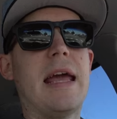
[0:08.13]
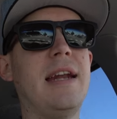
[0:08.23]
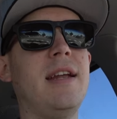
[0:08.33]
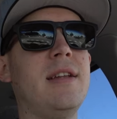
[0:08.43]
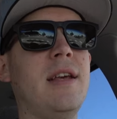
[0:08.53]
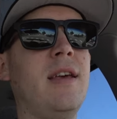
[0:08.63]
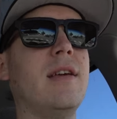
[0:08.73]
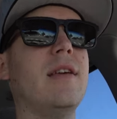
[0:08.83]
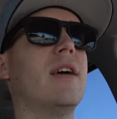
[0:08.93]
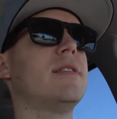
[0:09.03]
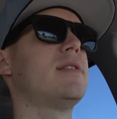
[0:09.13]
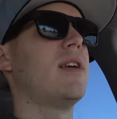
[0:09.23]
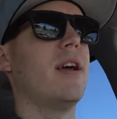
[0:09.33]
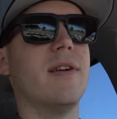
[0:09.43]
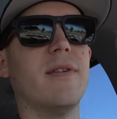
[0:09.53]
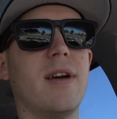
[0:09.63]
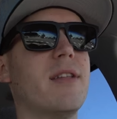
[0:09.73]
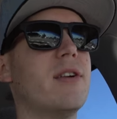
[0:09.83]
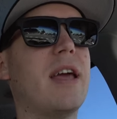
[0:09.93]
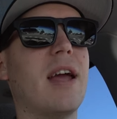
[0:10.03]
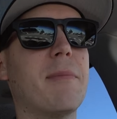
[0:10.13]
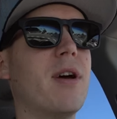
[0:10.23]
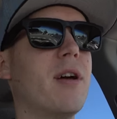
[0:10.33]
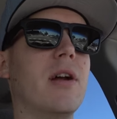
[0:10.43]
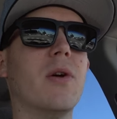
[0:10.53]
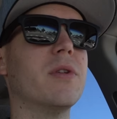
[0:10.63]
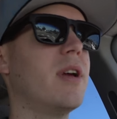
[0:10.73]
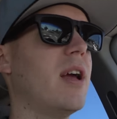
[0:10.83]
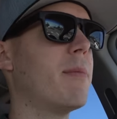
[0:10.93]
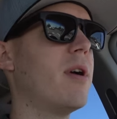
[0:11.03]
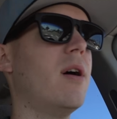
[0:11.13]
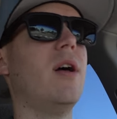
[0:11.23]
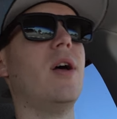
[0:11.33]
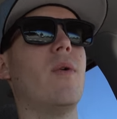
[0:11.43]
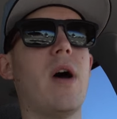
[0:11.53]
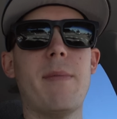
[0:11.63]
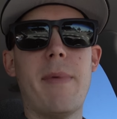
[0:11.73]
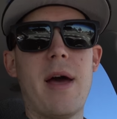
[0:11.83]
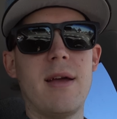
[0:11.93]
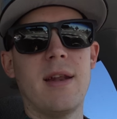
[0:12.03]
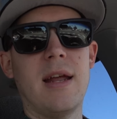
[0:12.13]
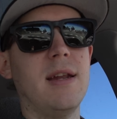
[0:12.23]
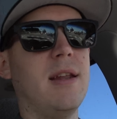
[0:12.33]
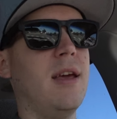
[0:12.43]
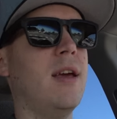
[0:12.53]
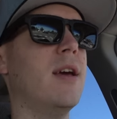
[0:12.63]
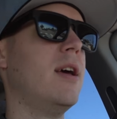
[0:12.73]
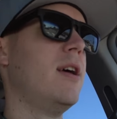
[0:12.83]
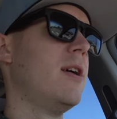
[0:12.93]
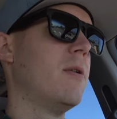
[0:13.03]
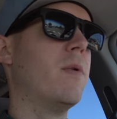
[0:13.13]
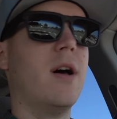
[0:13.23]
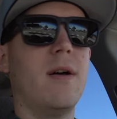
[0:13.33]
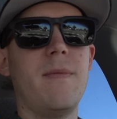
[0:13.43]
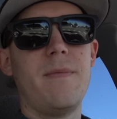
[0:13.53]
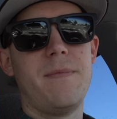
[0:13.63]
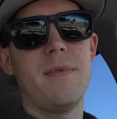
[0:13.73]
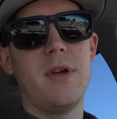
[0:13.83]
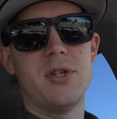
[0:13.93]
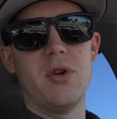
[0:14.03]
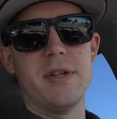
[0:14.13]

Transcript: 80D. Yes, I know, another camera, an older camera. Why am I buying an 80D? Well, I'll show